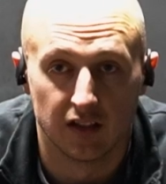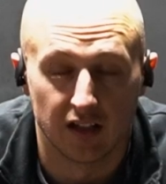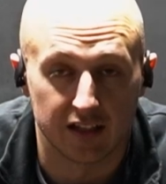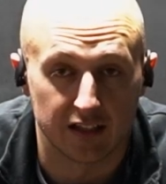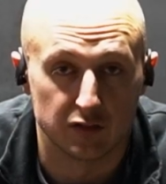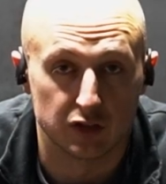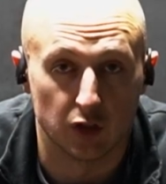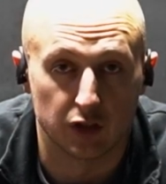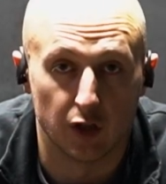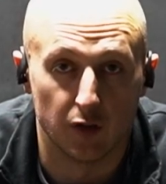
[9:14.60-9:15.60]
like I was
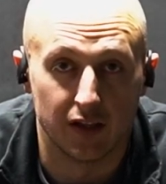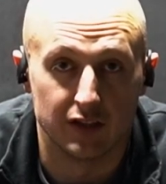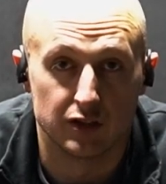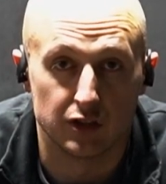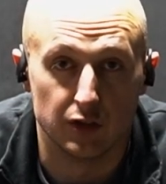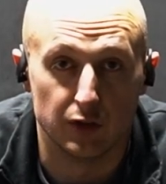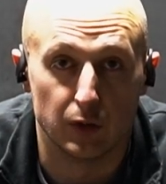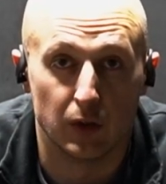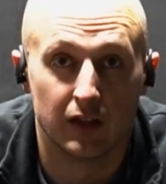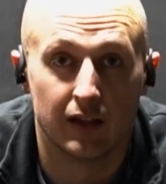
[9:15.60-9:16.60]
sort of going
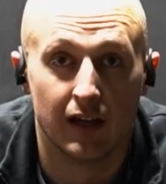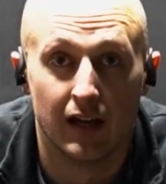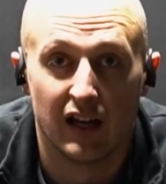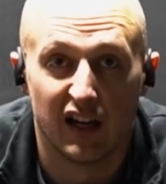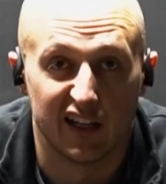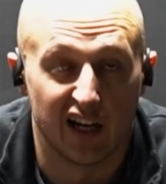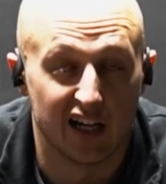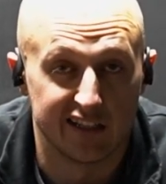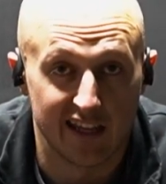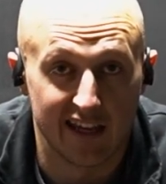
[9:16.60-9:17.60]
into an
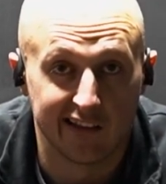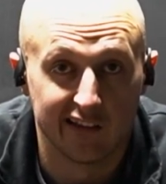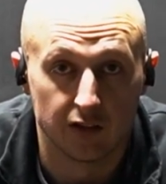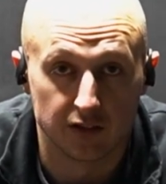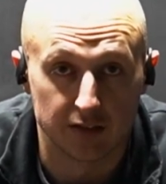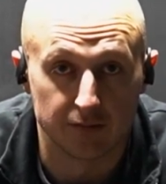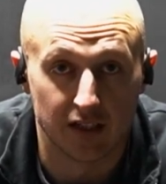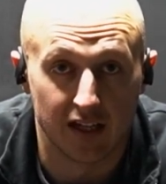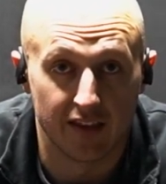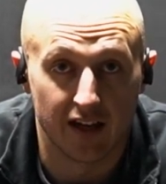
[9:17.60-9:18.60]
RDL or something
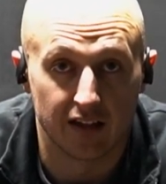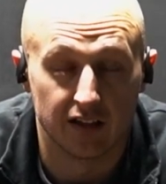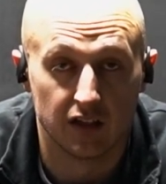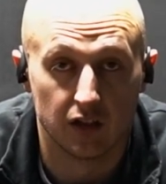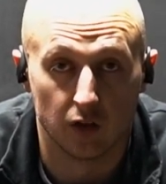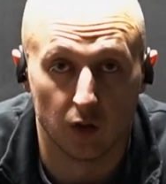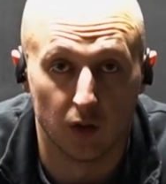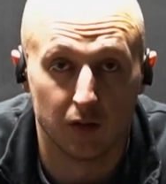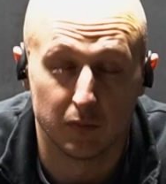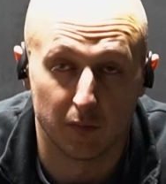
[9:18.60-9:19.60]
like that,
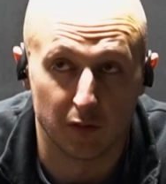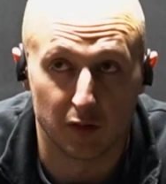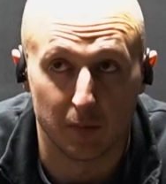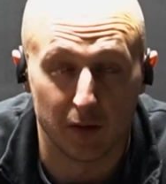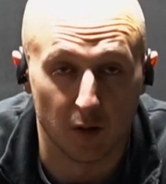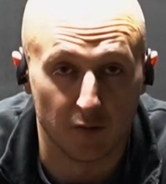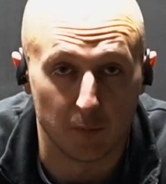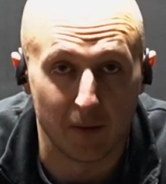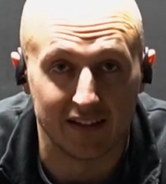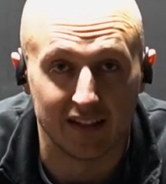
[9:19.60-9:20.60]
or probably with a bit more of a
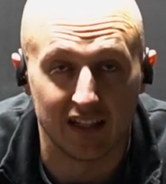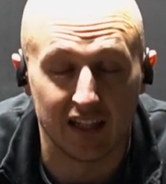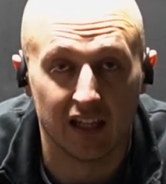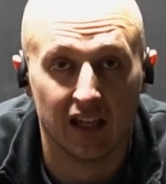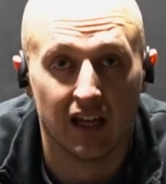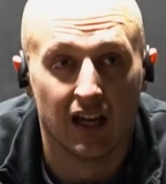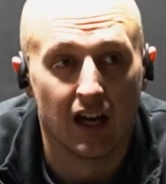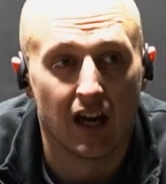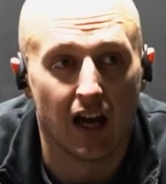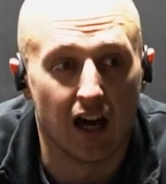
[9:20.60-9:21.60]
bent knee,
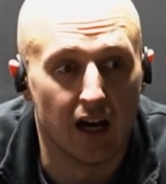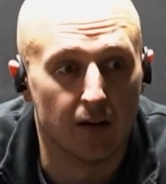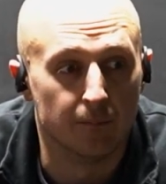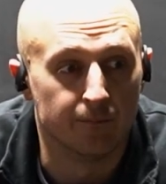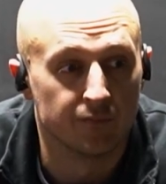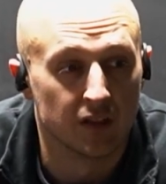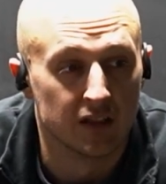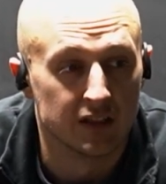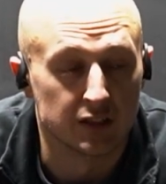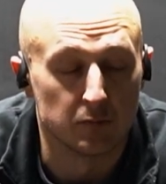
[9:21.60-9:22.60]
to
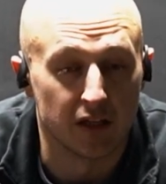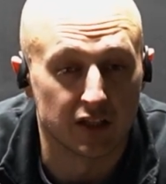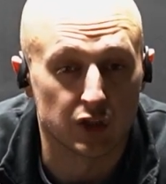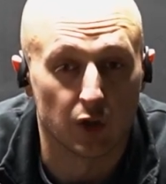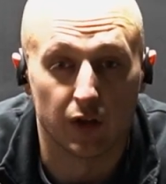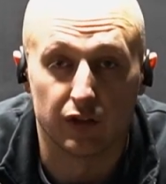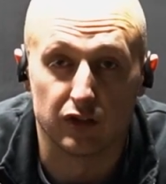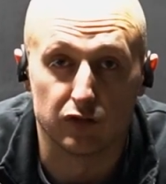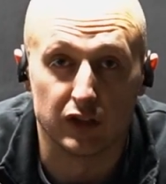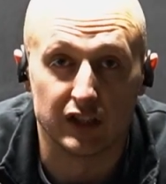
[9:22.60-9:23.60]
make sure you're
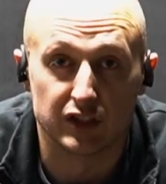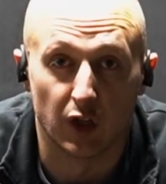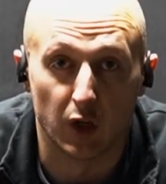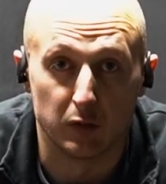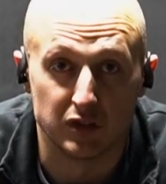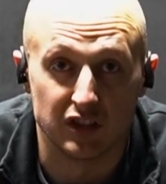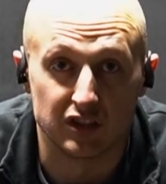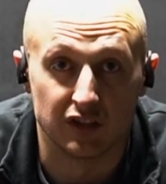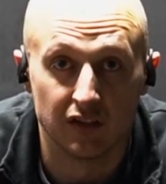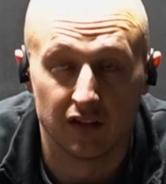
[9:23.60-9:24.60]
in a really solid position.